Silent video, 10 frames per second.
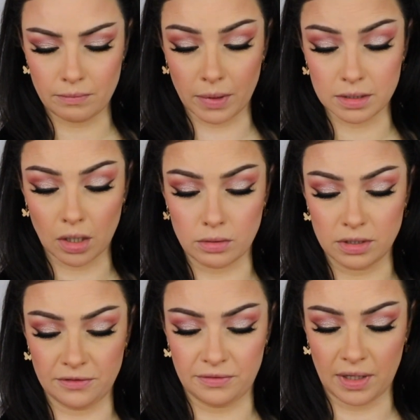but
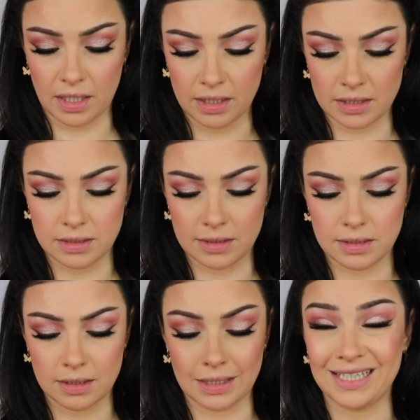on the face
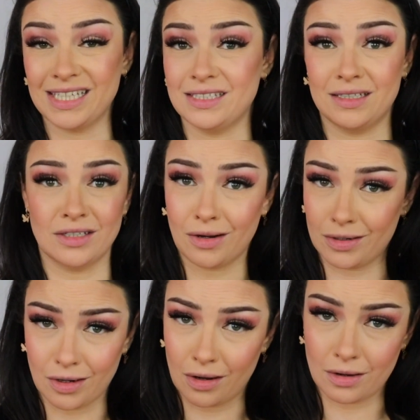is a
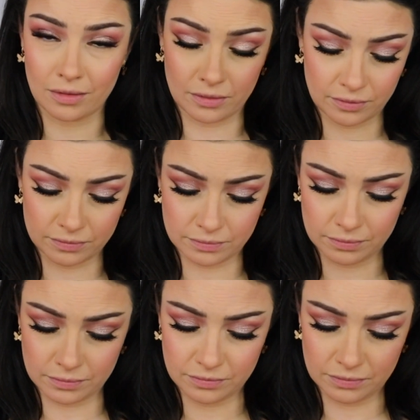no-no
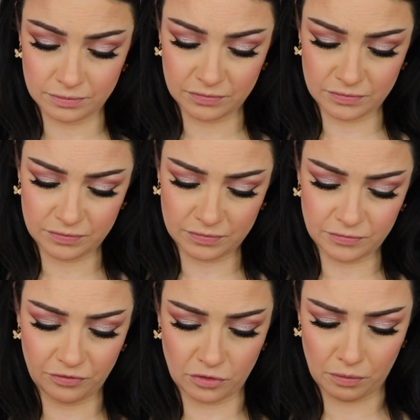
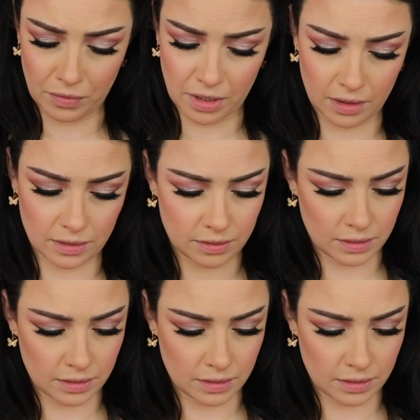for me.